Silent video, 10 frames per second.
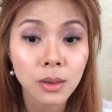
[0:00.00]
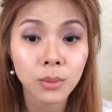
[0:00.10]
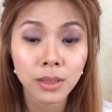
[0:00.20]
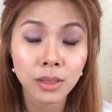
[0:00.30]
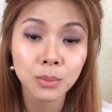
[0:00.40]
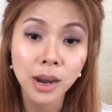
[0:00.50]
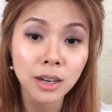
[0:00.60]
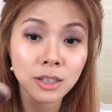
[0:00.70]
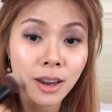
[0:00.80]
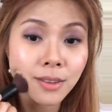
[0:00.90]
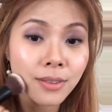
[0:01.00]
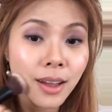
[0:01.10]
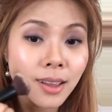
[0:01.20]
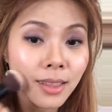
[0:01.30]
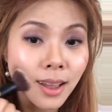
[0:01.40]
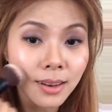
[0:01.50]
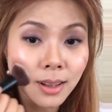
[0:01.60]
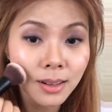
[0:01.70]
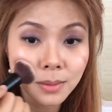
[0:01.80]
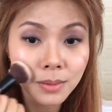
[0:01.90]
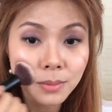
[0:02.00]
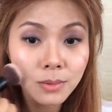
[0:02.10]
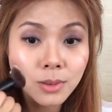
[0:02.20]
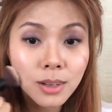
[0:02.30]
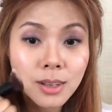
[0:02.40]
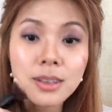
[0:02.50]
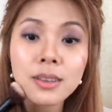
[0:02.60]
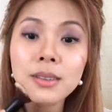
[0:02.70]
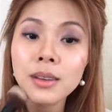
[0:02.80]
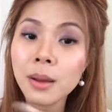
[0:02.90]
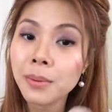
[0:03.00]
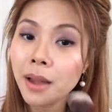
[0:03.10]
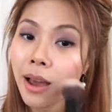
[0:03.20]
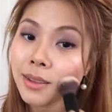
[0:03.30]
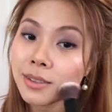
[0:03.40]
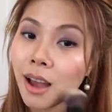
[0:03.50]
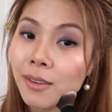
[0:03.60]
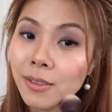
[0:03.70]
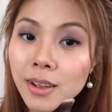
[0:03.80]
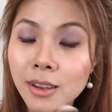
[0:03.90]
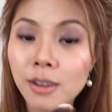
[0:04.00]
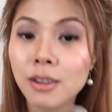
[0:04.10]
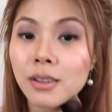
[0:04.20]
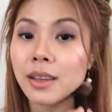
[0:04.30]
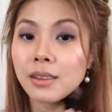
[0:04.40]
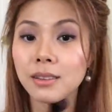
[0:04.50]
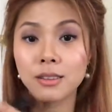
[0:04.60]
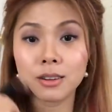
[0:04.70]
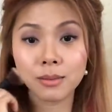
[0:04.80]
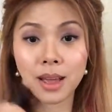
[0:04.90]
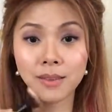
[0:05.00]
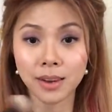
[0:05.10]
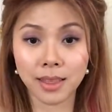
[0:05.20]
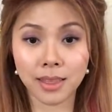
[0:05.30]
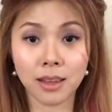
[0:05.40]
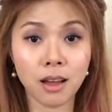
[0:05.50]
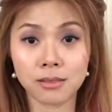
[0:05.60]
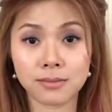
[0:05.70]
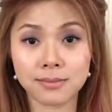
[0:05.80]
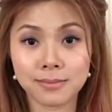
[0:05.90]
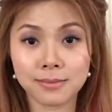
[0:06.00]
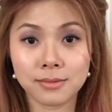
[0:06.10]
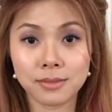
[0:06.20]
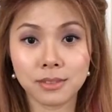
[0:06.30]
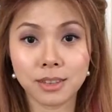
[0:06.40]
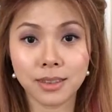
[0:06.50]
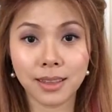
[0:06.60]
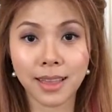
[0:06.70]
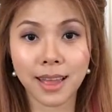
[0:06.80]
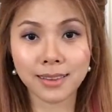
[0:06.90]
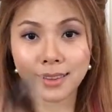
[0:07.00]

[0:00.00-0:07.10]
with the brush I find that it really applies softly and you look like you don't have anything on, just like that.